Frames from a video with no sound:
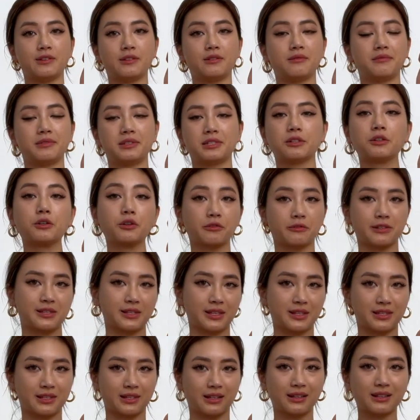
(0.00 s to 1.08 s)
0
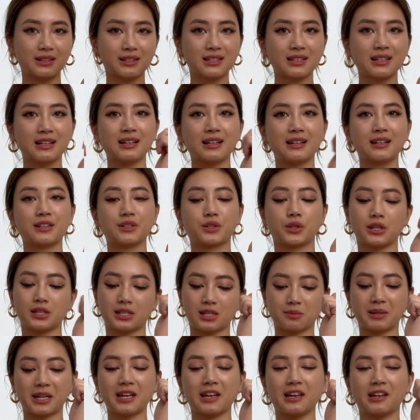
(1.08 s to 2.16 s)
resistance. So this is
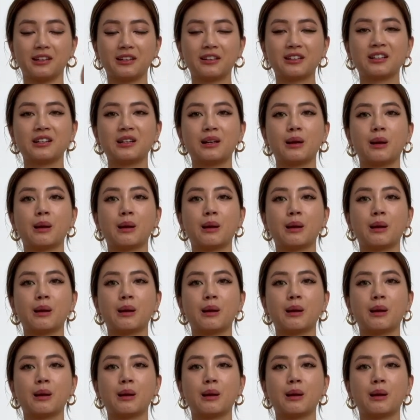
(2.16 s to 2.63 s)
my in.